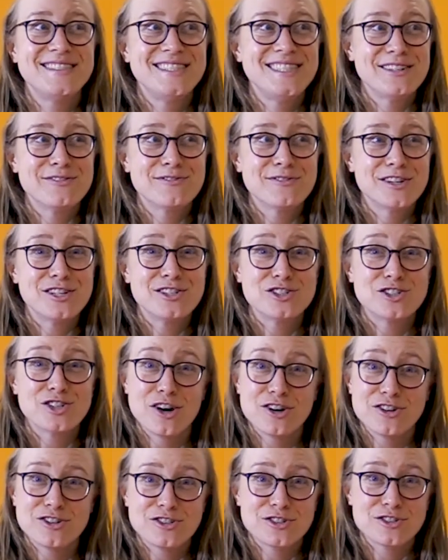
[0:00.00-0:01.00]
different
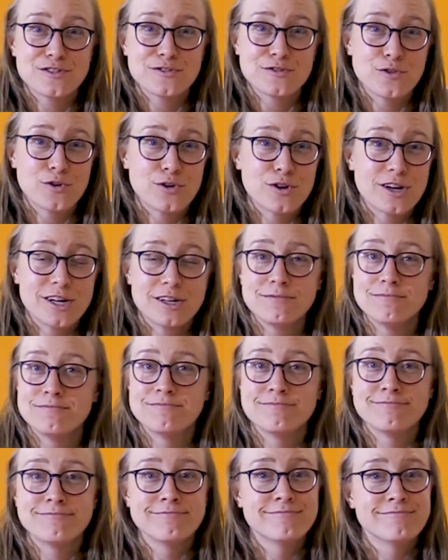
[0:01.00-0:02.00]
chargers for,
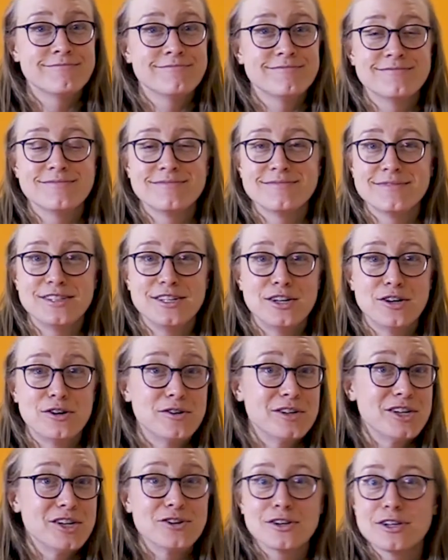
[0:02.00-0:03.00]

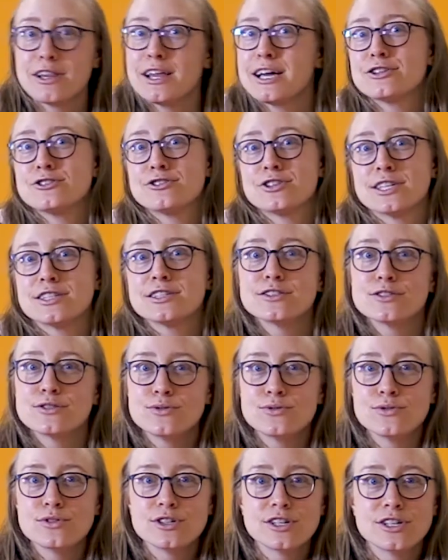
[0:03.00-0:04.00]
your electric
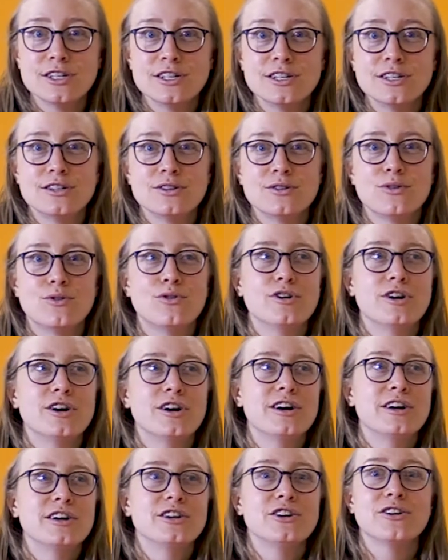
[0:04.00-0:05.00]
scooter
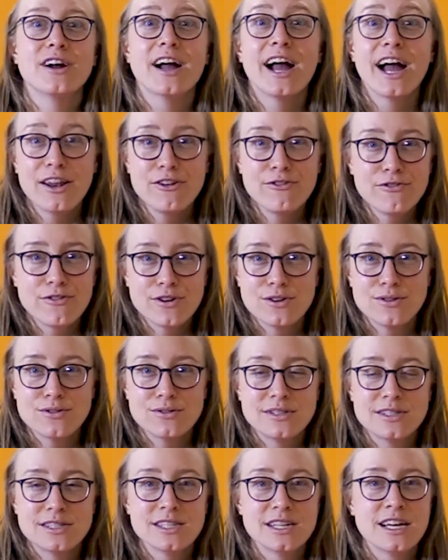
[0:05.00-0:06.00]
or your
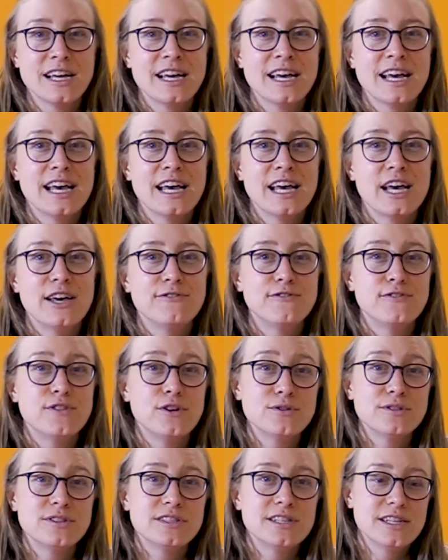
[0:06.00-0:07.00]
headphones. If
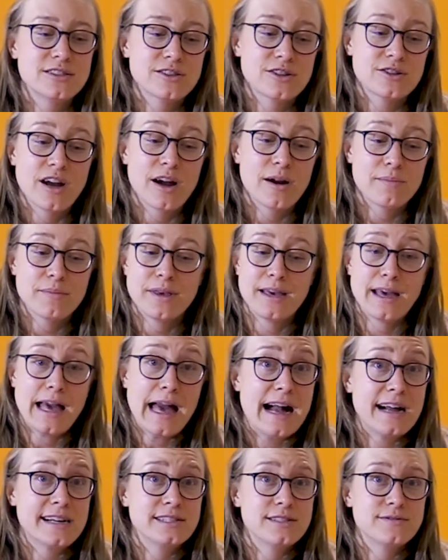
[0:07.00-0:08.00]
those things are not being
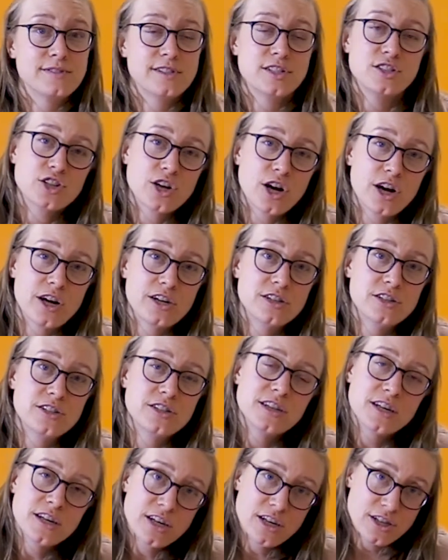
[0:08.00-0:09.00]
actively charged,
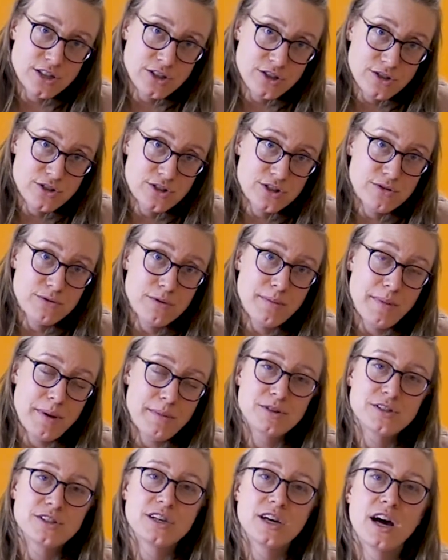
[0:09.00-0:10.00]
you should
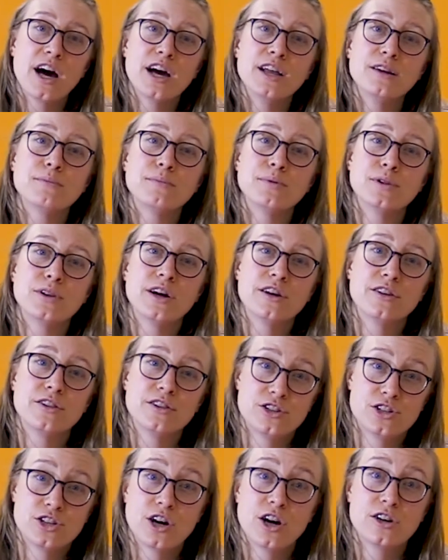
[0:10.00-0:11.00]
remember to unplug the
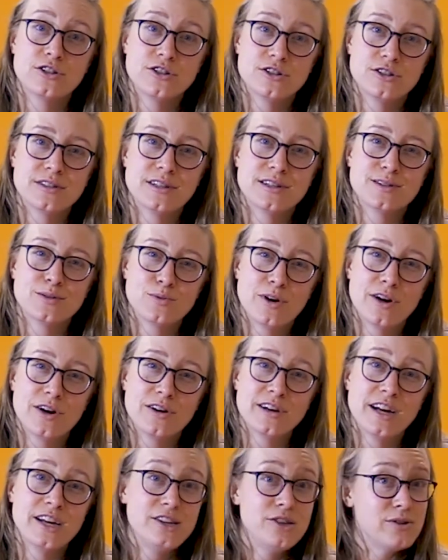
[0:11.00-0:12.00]
chargers as
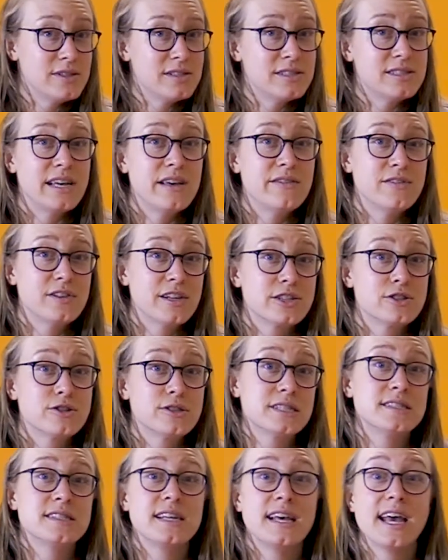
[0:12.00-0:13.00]
well, and you can save
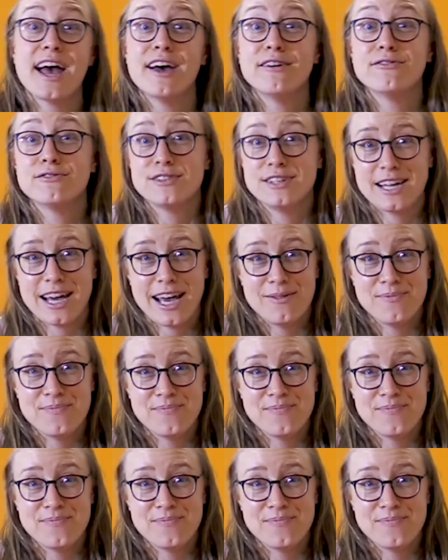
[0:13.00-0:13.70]
electricity every day.